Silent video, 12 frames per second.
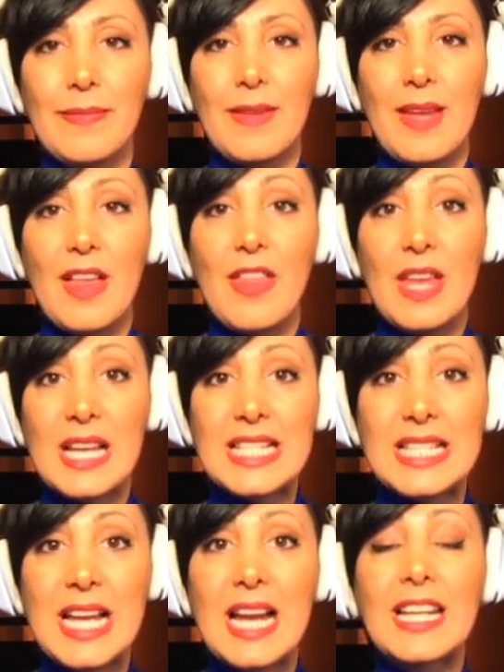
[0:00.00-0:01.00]
This
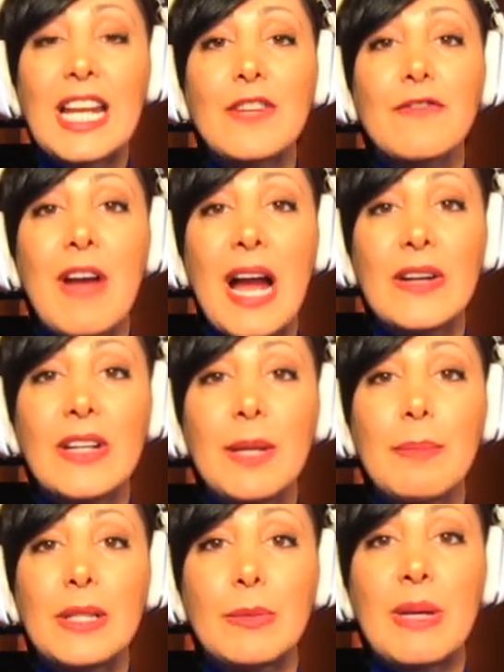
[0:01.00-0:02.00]
can vary
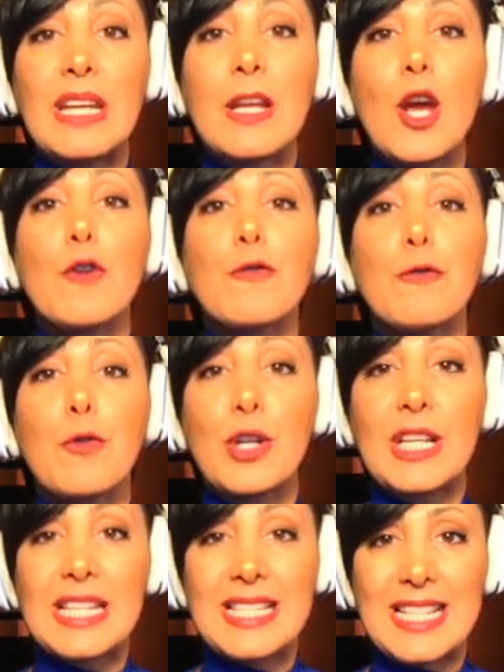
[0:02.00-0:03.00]
between
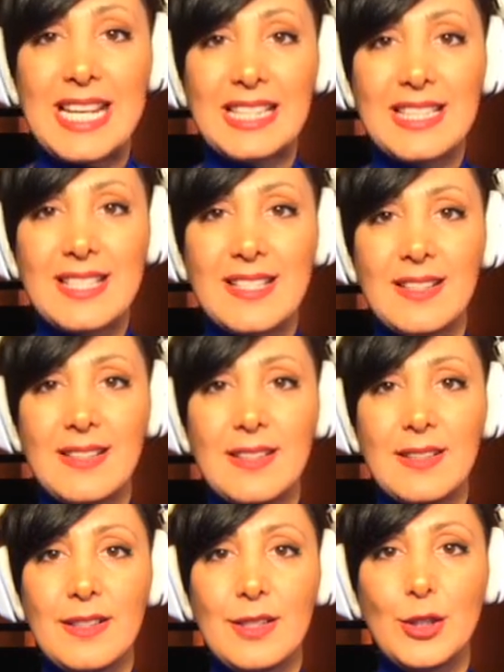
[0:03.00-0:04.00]
46
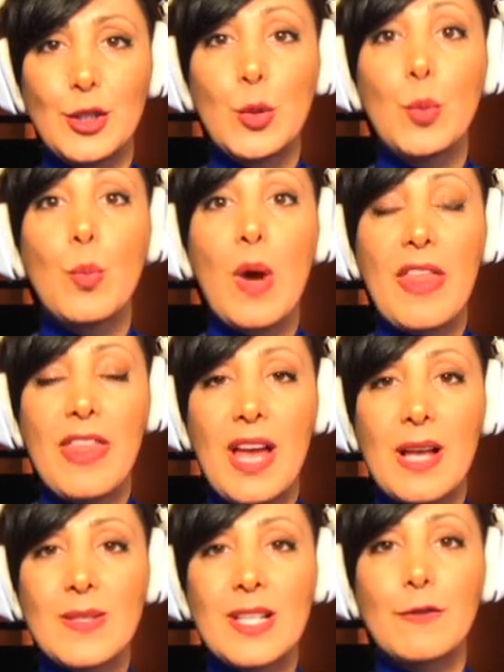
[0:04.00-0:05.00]
to
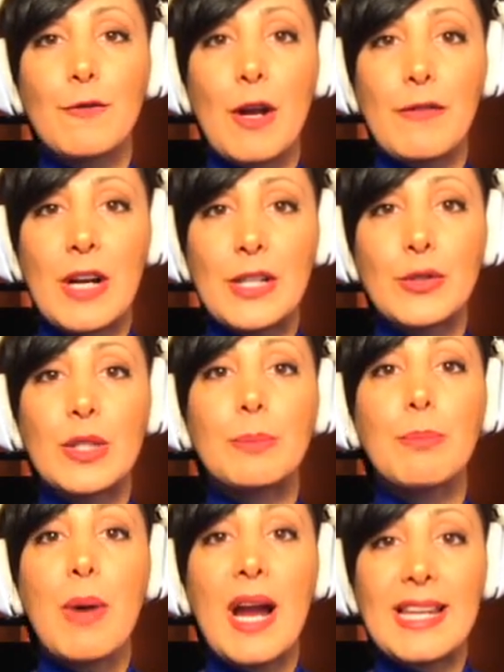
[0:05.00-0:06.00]
1,500
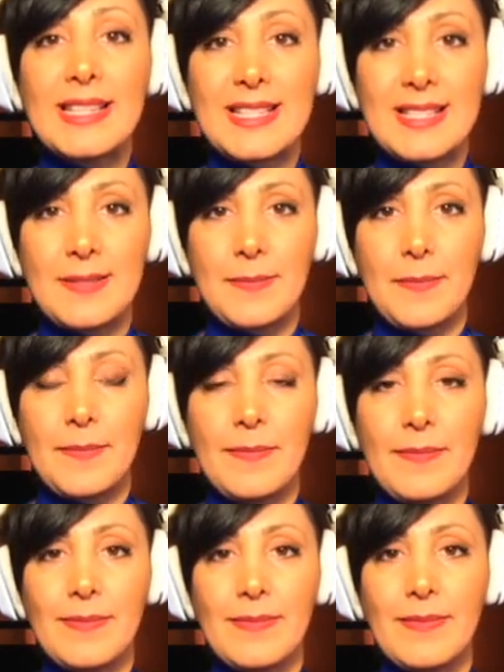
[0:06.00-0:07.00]
bytes,
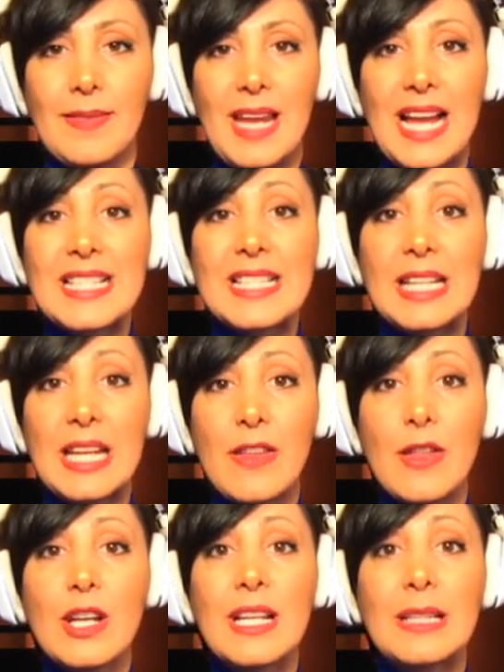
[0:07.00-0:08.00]
as the
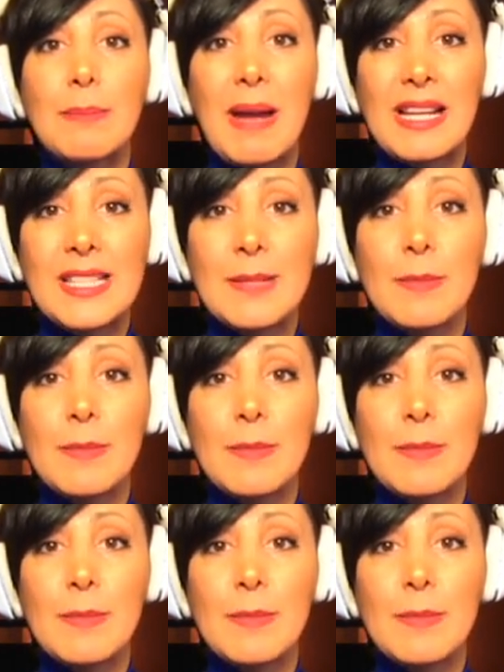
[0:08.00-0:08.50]
Ethernet maximum